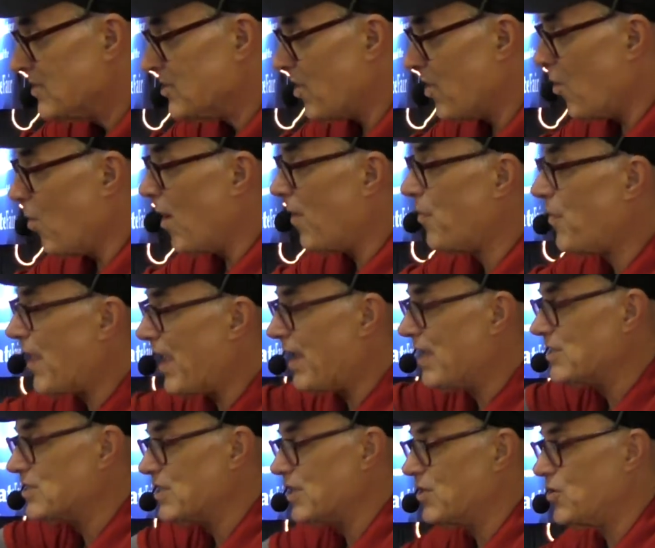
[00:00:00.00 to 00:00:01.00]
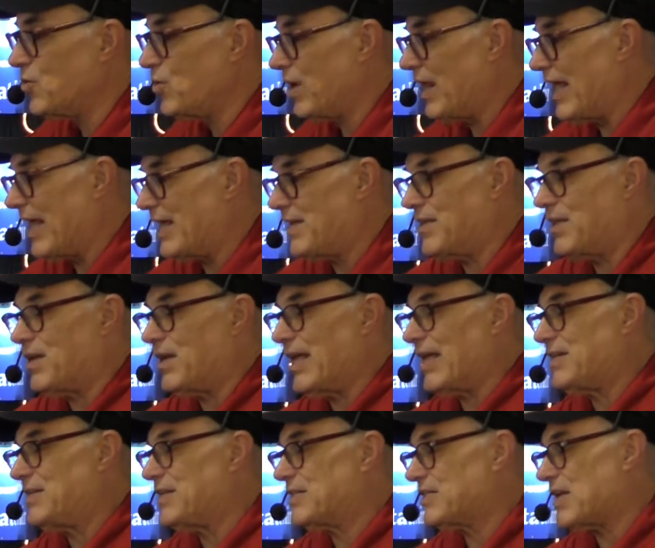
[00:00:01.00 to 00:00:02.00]
So the one thing is the new lid. The
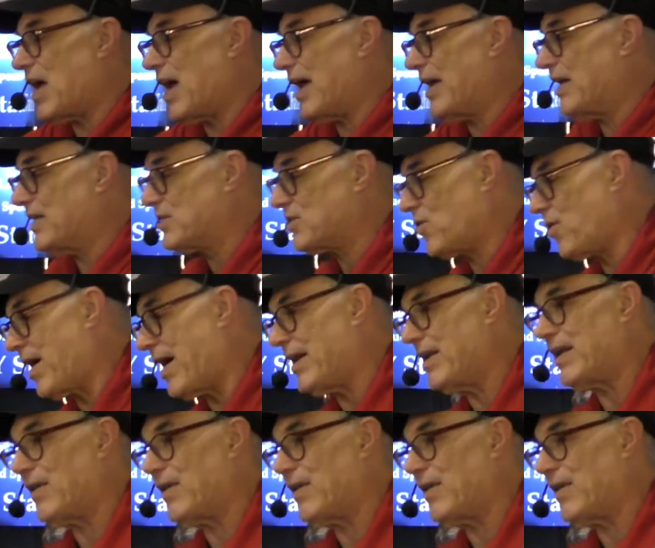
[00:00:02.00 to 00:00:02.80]
lid design is great.